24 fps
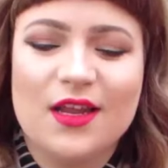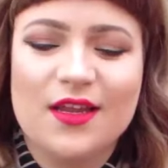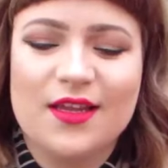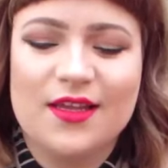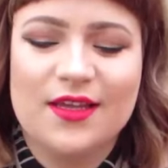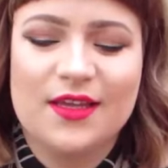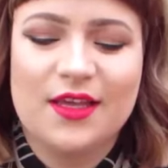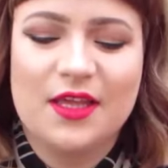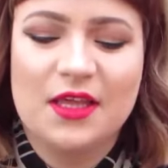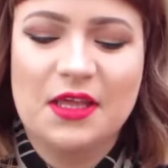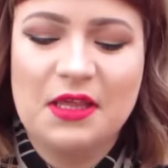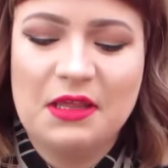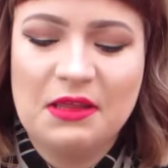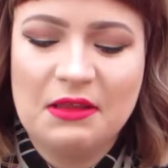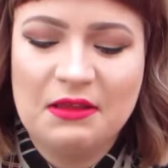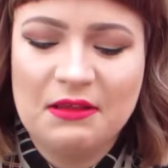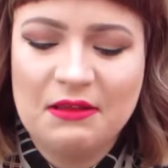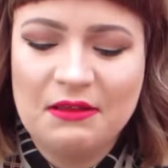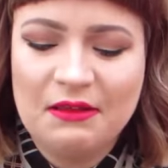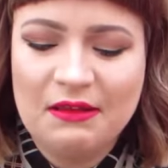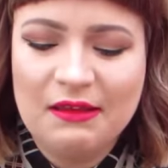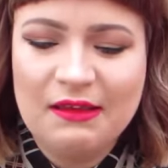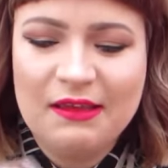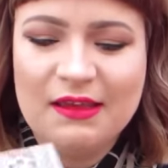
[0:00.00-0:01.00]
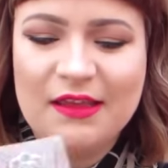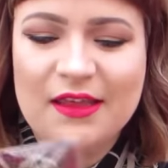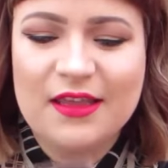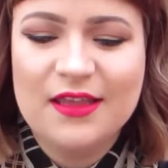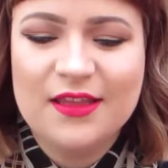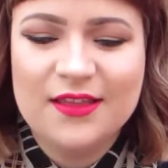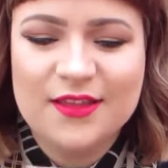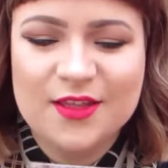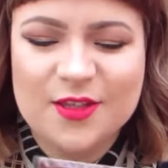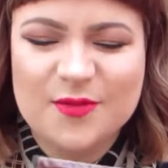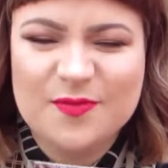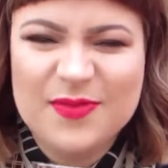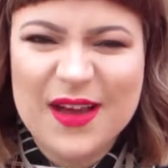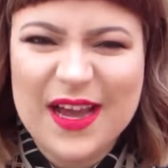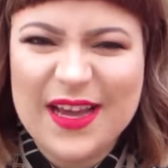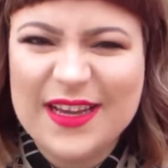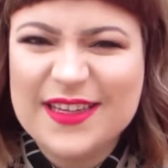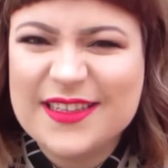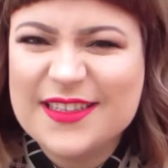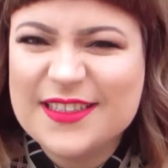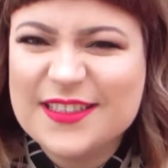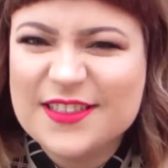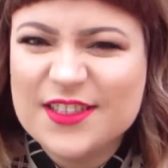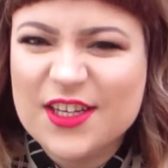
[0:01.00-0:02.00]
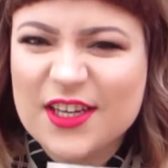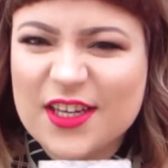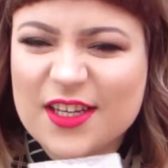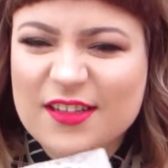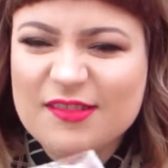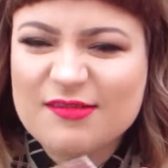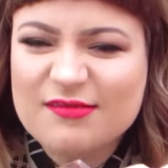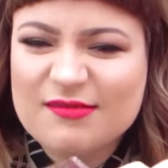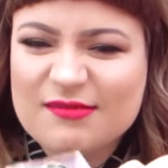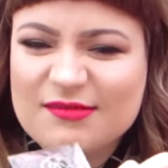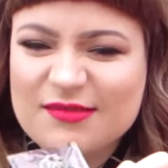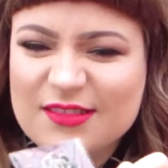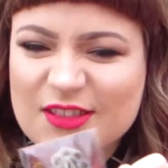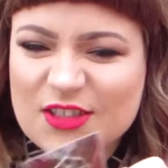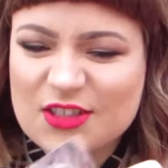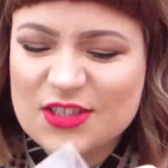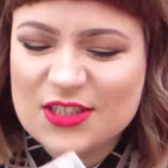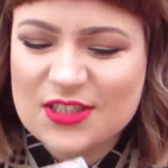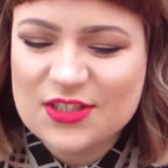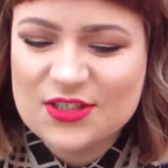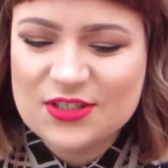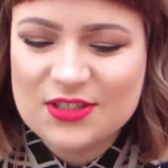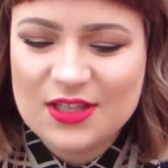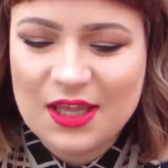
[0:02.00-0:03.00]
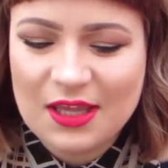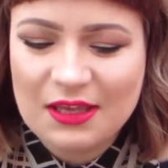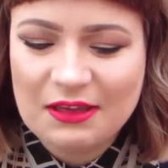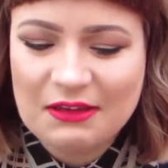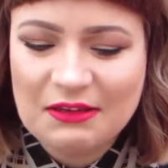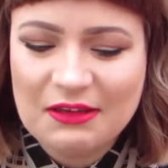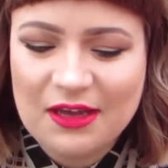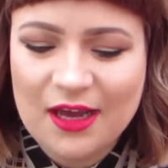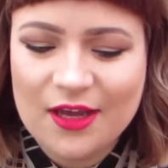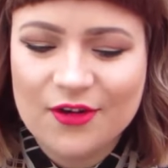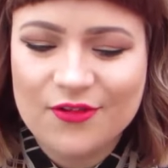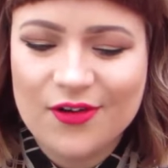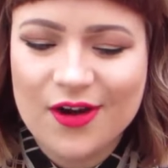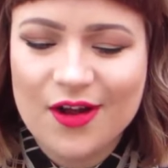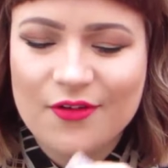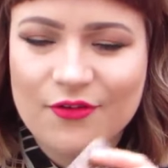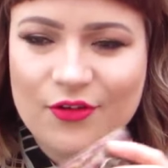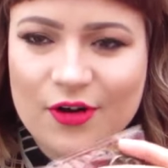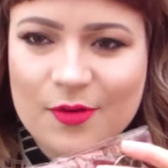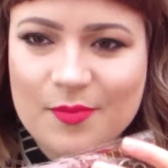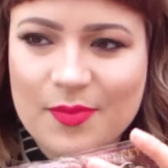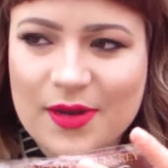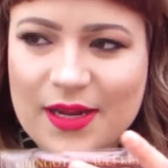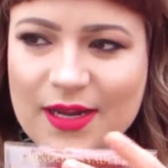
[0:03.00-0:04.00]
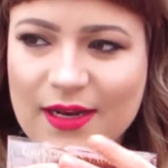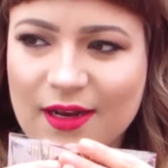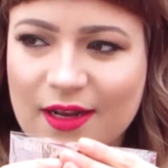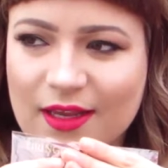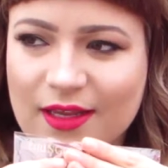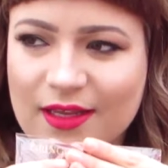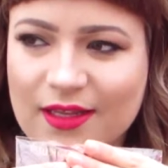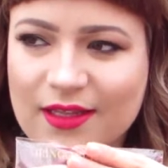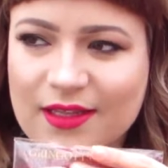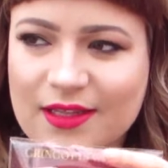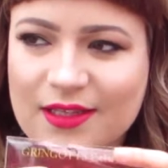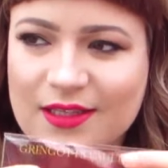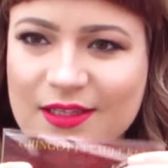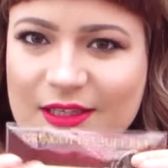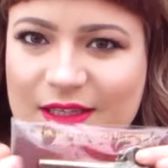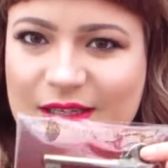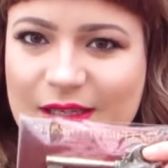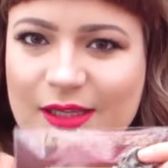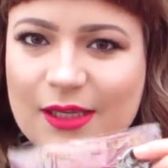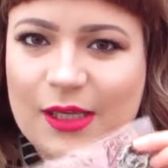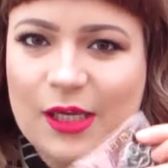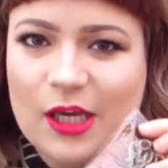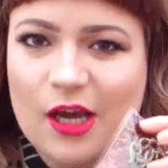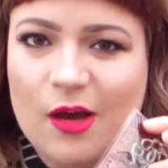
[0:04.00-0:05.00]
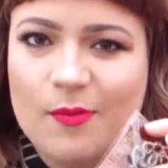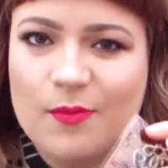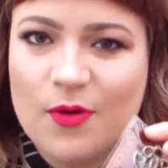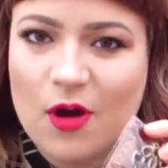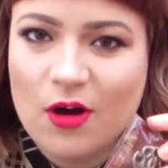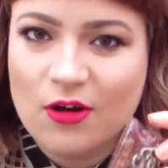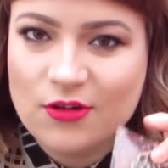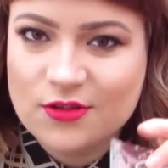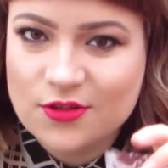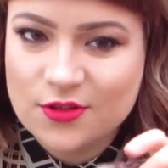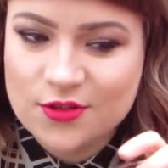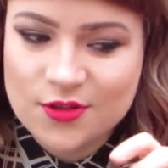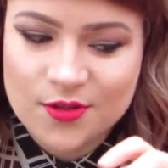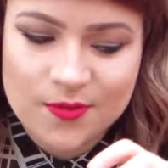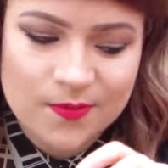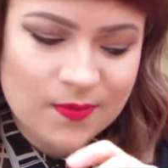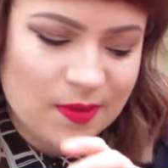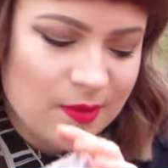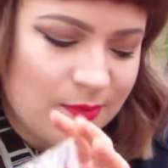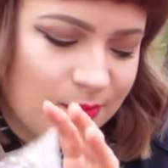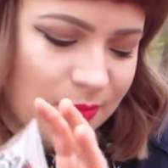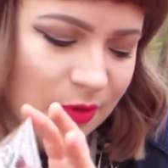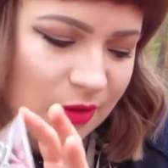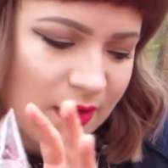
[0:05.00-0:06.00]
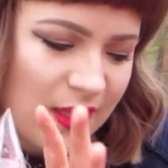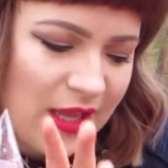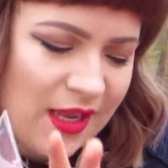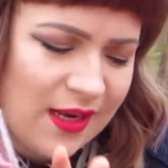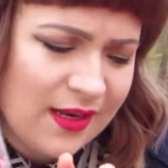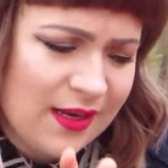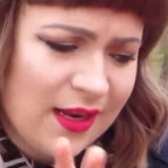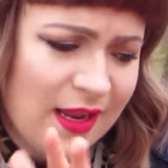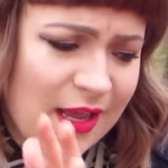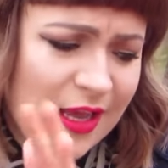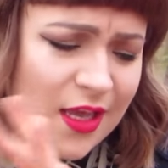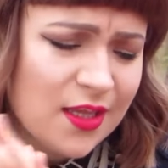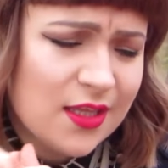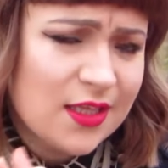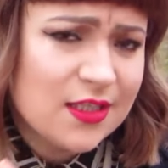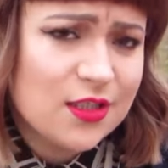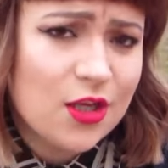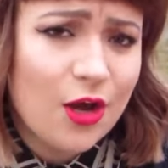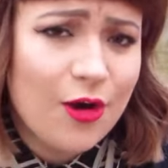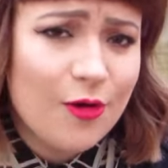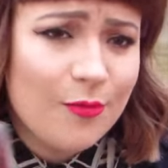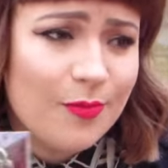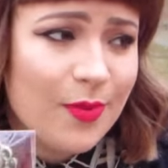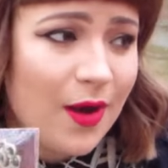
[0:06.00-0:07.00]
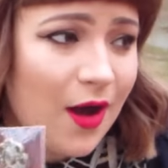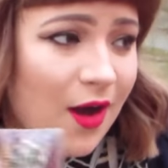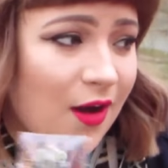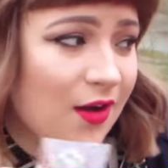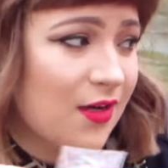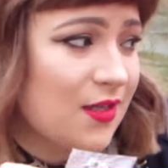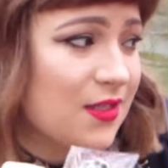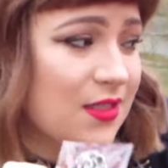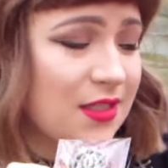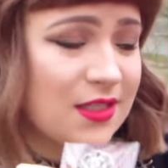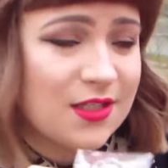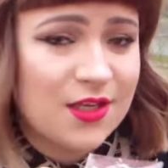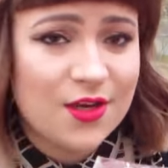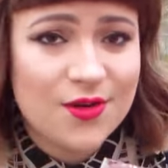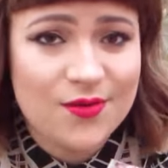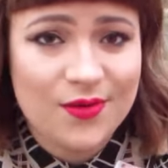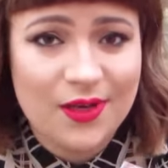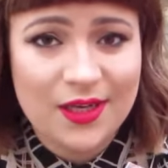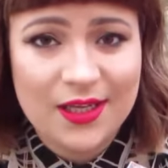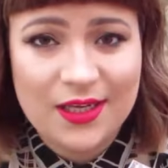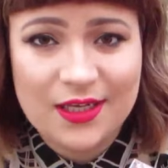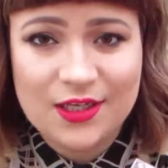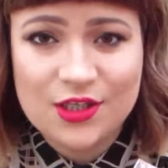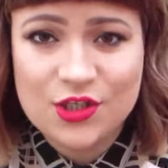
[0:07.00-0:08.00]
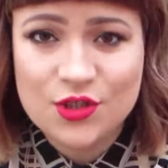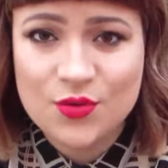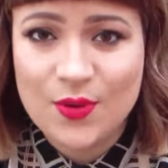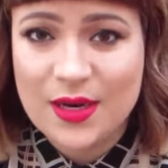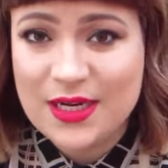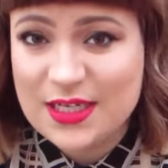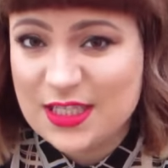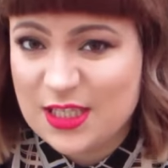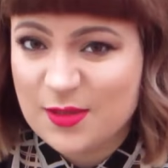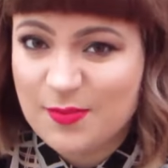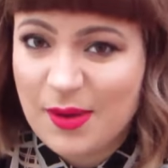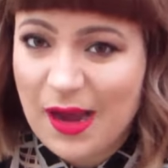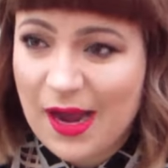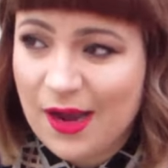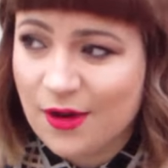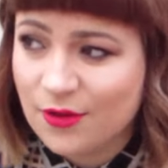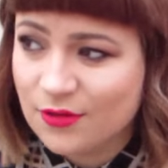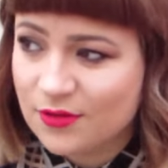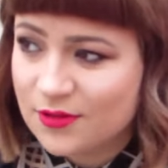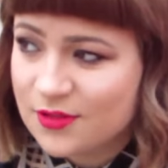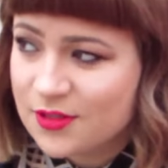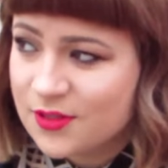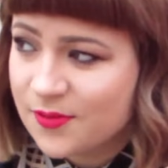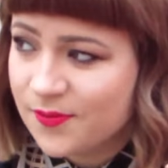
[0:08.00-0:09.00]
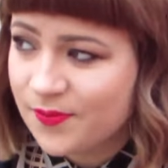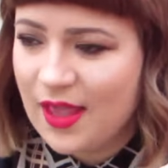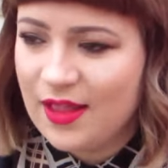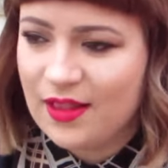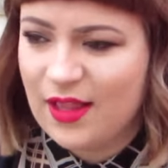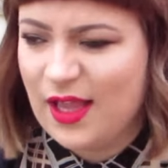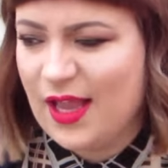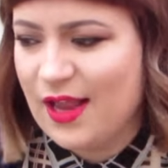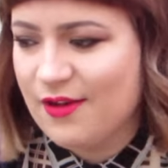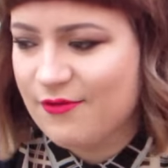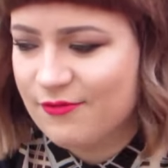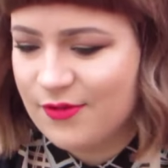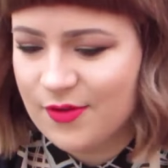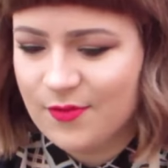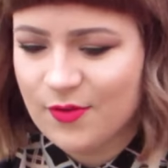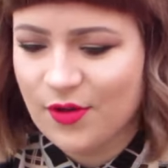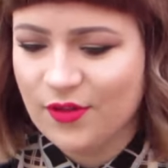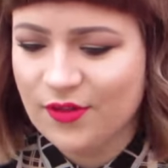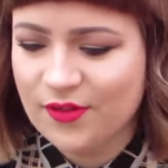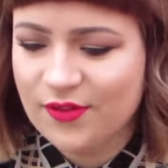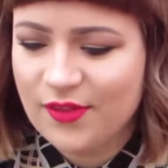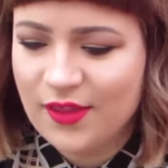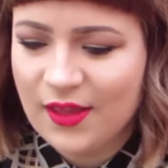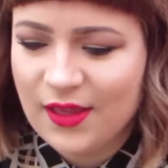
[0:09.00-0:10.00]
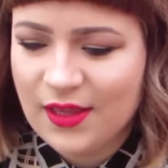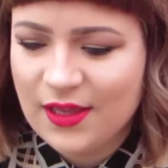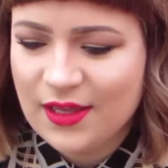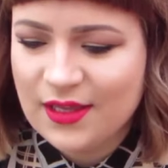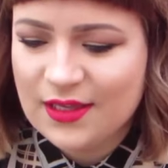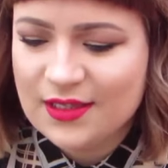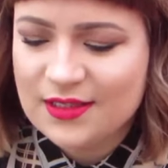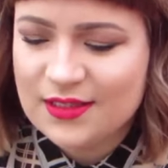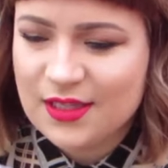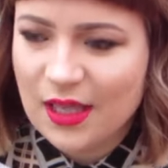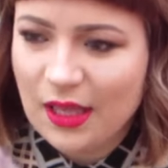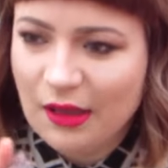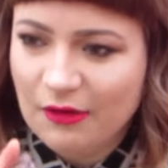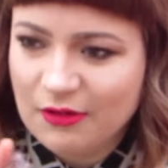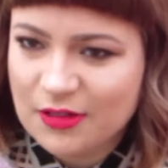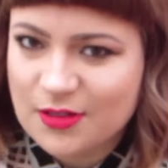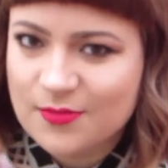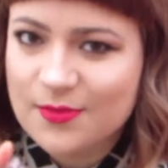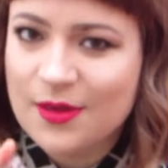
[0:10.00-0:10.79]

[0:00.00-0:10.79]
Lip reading: like the packaging because it's like I'd rather it being like a box or something, but then this whole box is only £20 like every month, so I